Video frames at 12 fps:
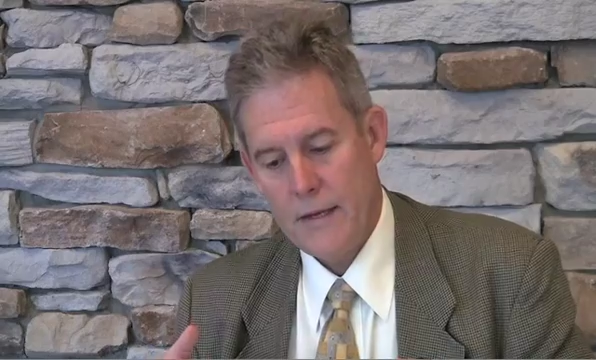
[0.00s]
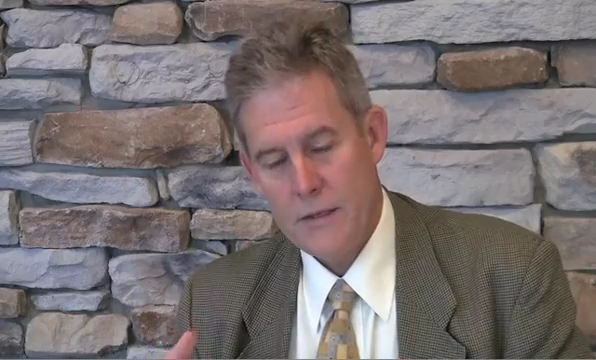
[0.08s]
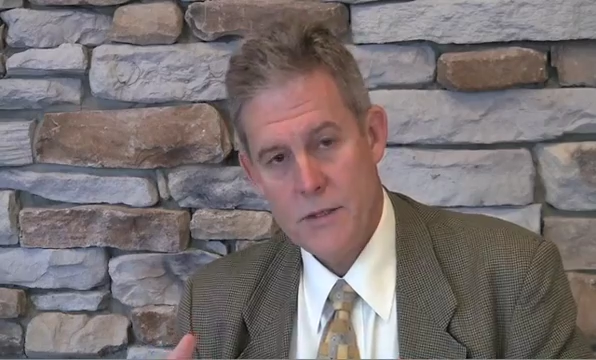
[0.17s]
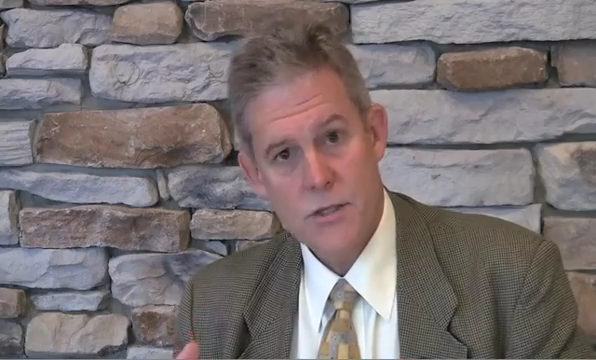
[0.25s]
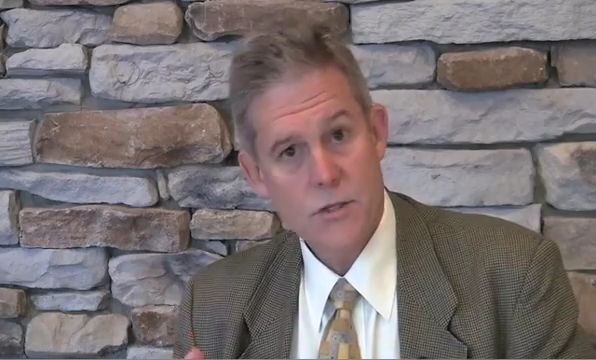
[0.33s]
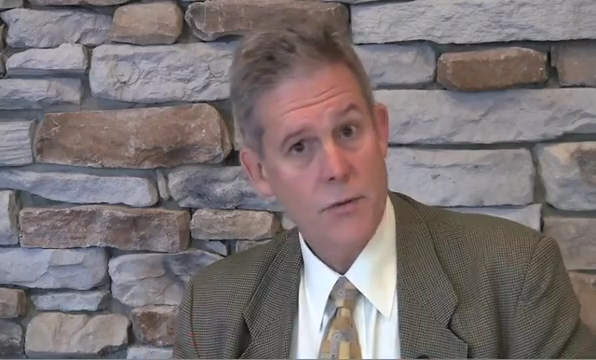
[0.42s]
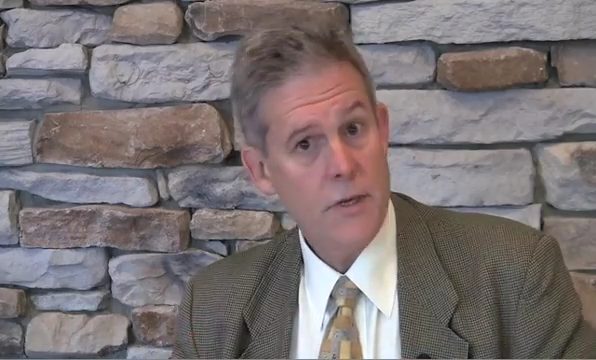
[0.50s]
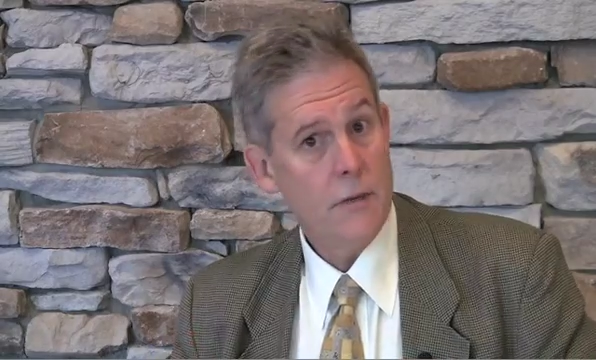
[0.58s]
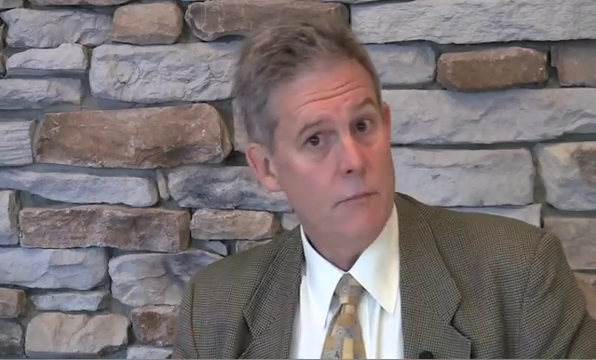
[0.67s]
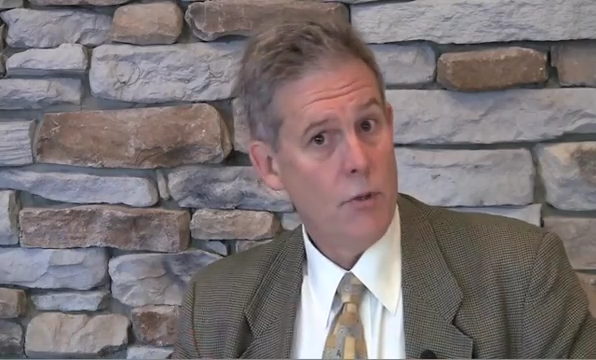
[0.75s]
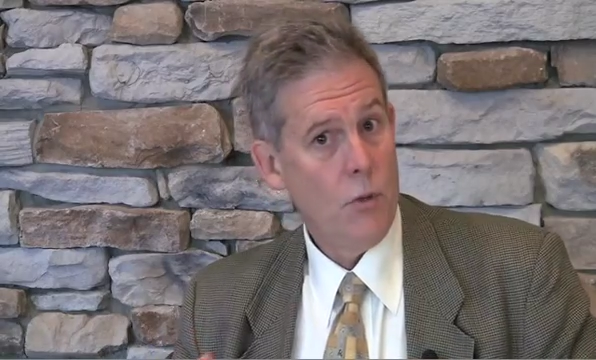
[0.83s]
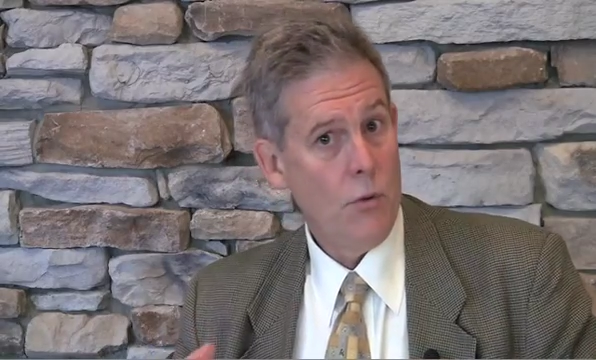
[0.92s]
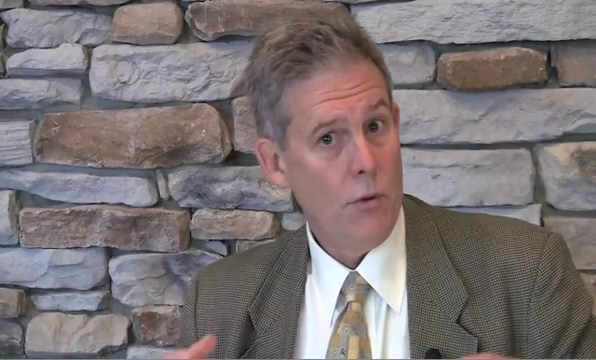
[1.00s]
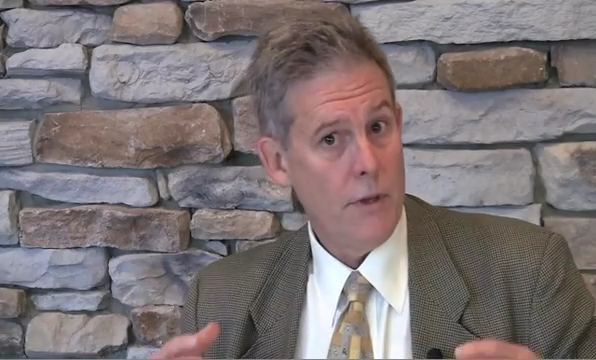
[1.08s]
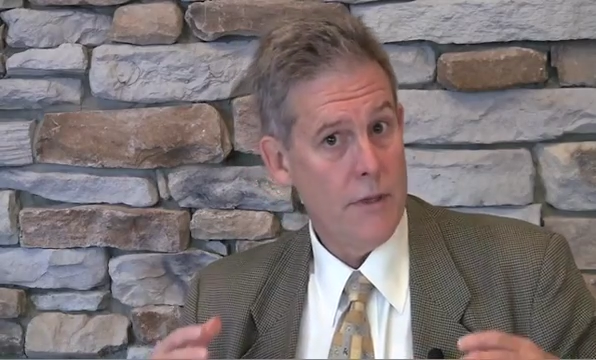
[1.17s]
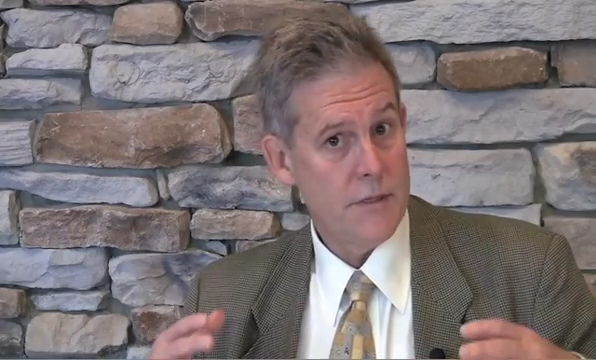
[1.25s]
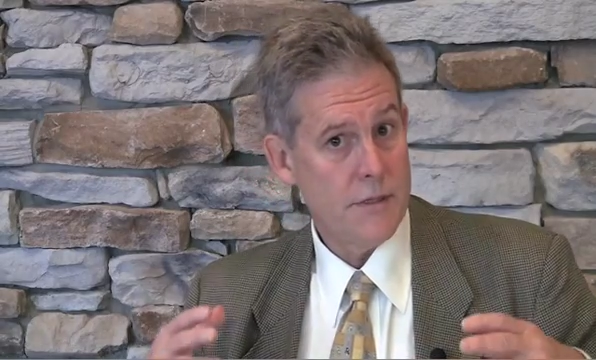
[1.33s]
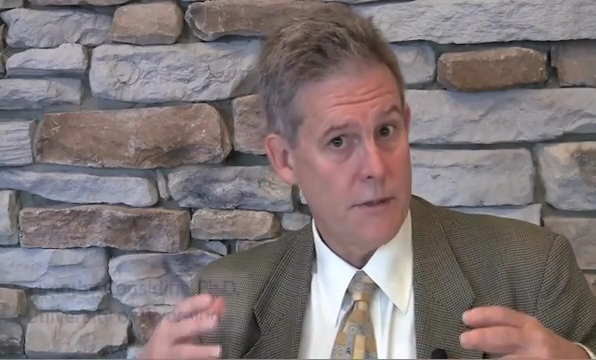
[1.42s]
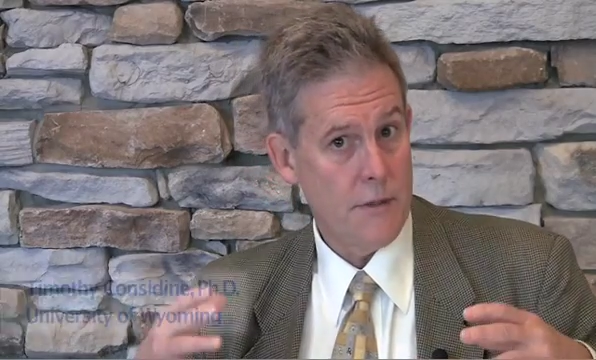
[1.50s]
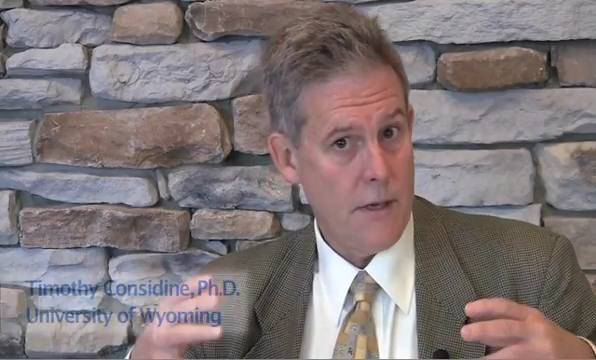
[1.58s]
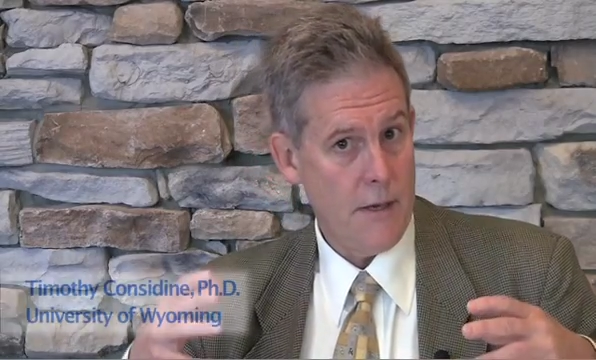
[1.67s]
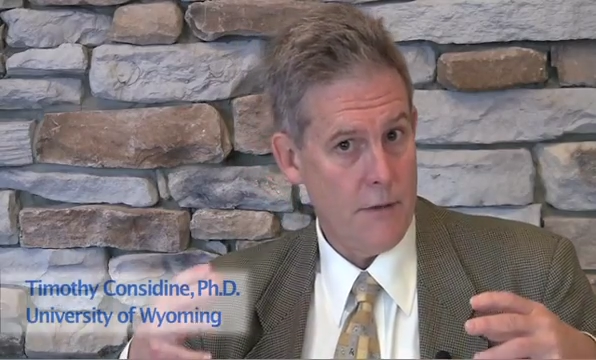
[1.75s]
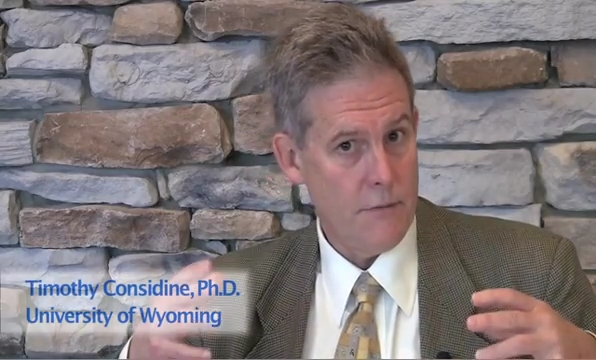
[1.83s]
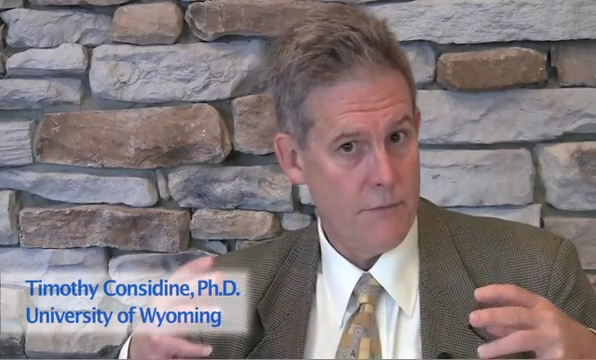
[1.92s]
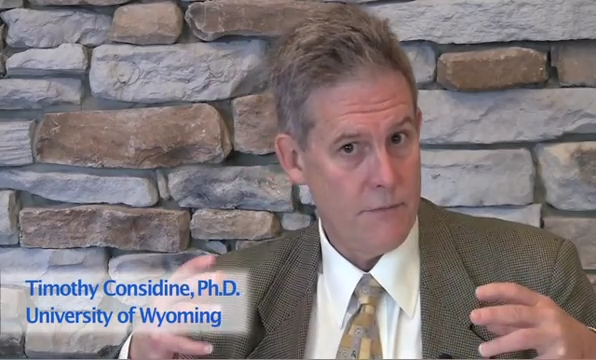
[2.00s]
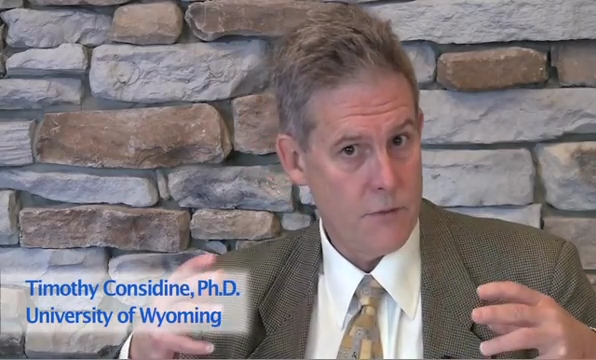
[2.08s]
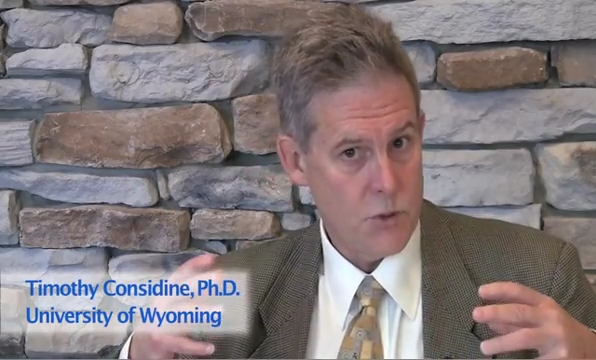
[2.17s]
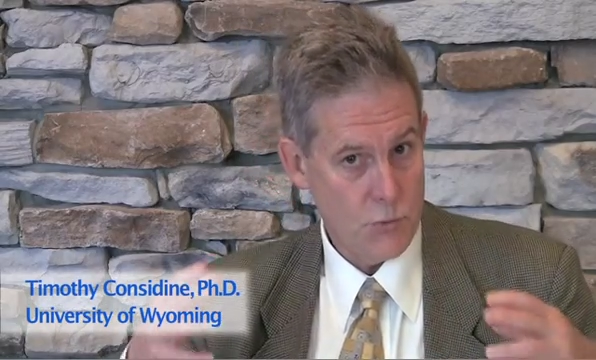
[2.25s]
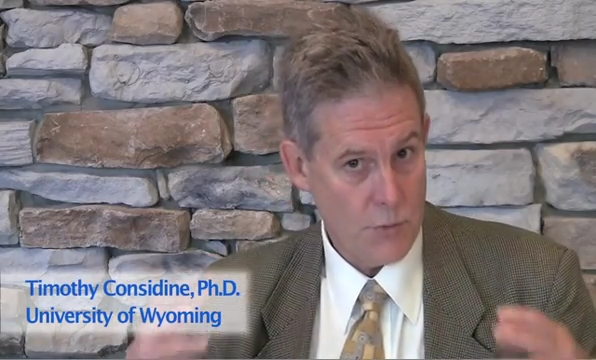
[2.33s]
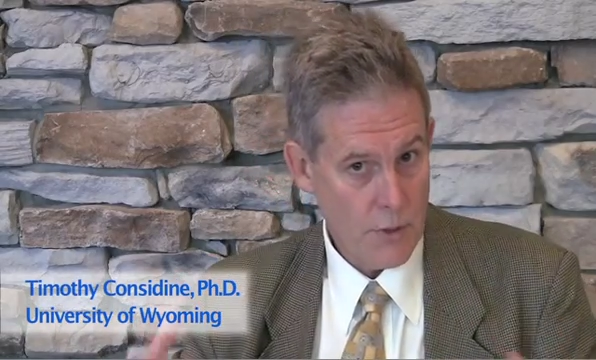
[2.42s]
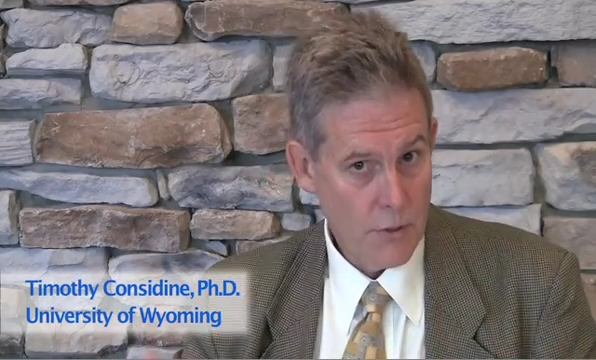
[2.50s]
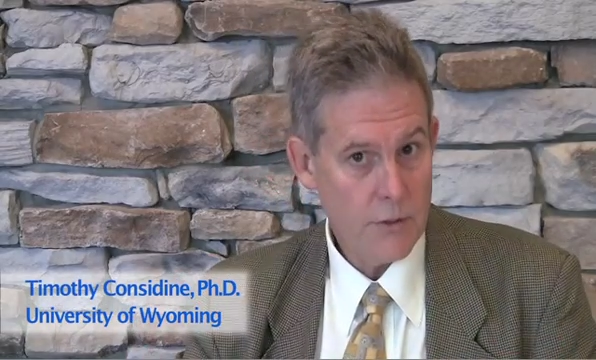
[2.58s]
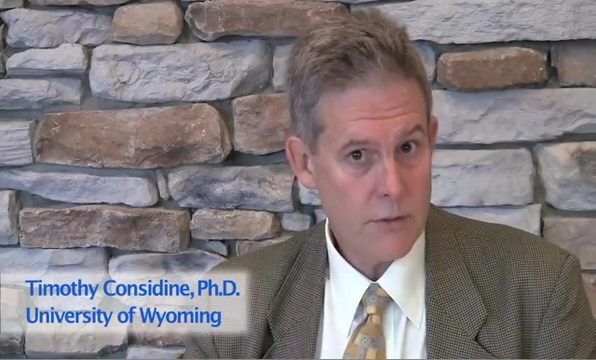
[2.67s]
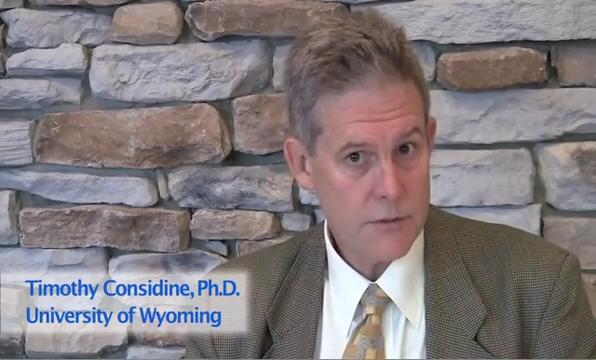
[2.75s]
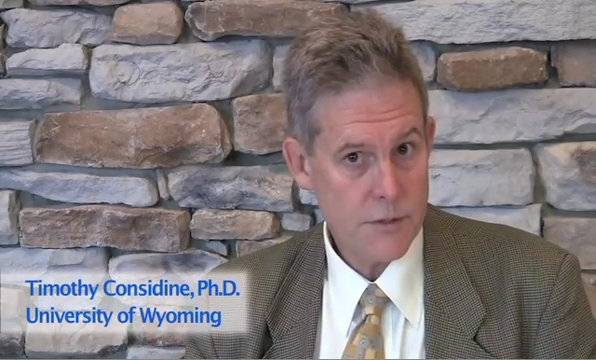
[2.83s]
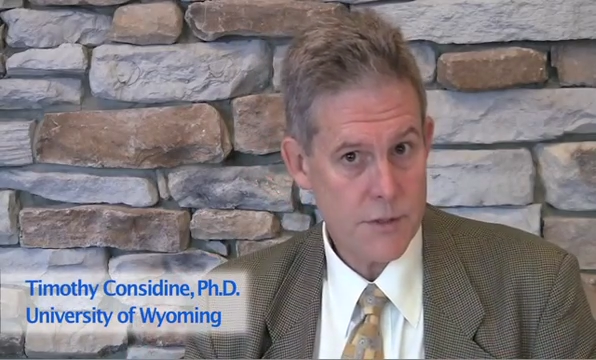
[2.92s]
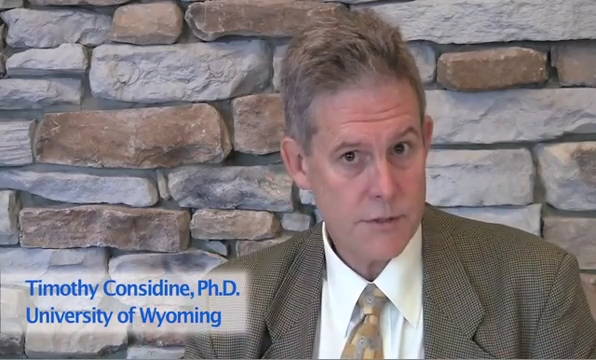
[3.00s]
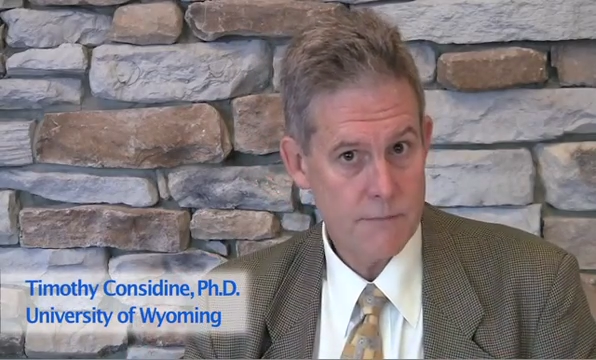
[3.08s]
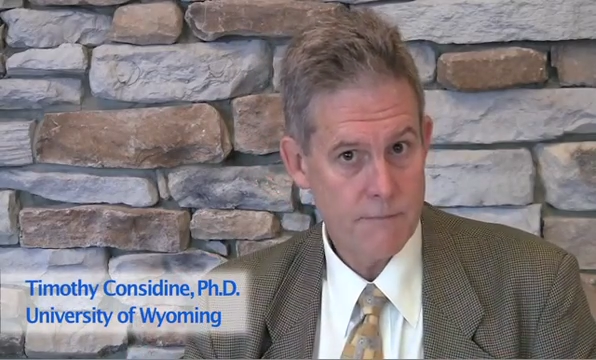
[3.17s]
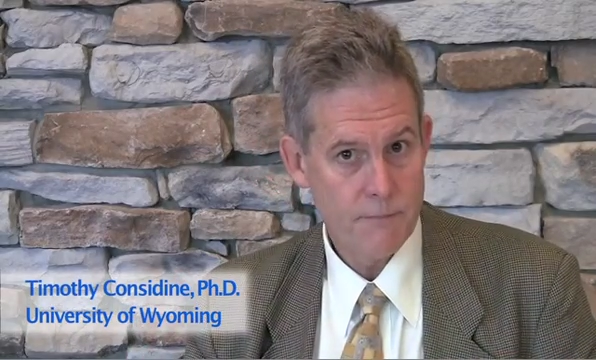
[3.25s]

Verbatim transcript: industry employs a lot of drillers